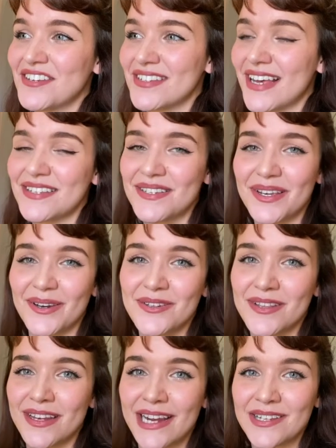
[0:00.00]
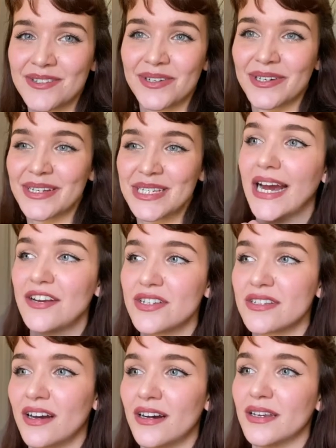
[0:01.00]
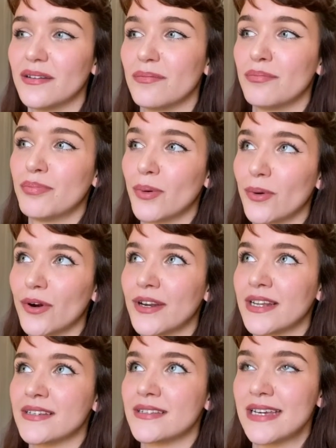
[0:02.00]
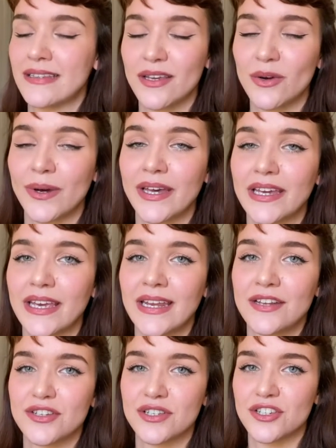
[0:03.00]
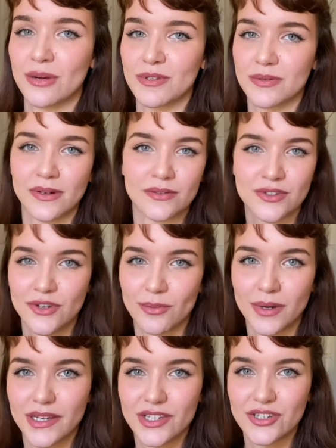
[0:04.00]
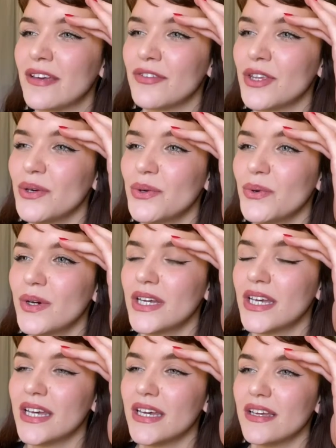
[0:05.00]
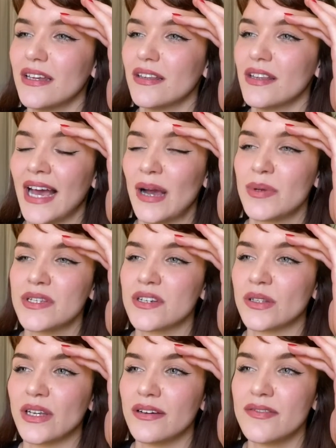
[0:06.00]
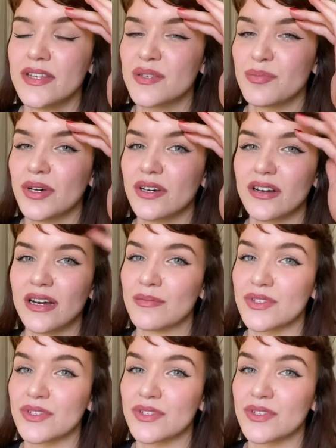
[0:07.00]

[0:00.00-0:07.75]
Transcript: just has to go to the Night Circus. I just got bored insanely quick and it just jumps around so much. If you happen to love this book, I'm